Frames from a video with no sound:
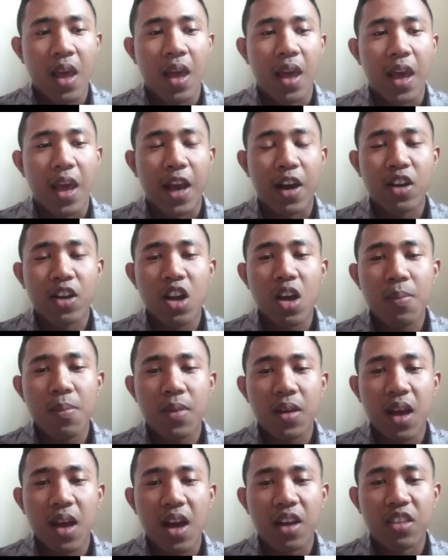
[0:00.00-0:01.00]

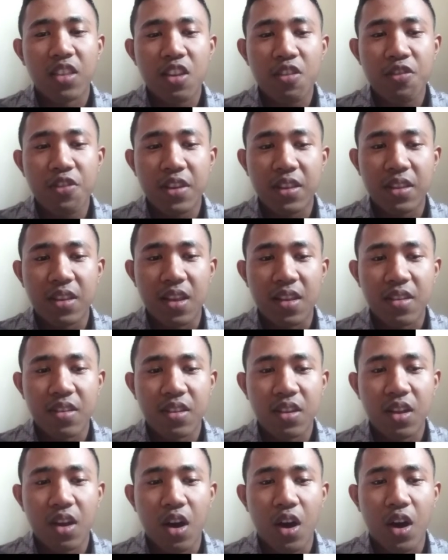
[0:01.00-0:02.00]
Economic activities
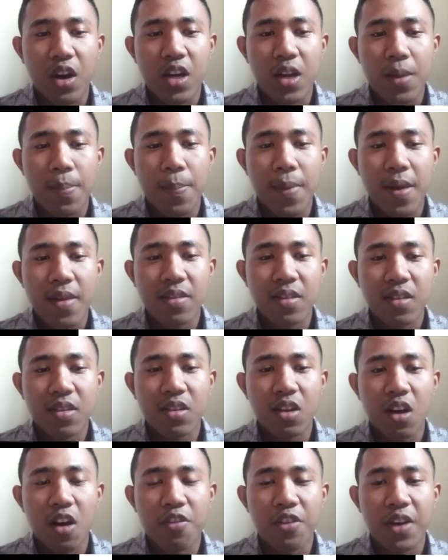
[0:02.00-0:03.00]
on the
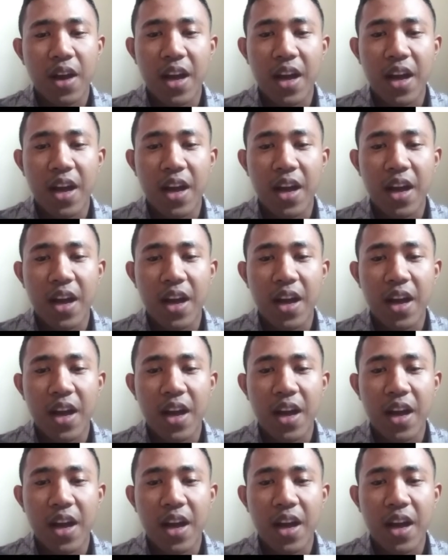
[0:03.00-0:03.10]
basis of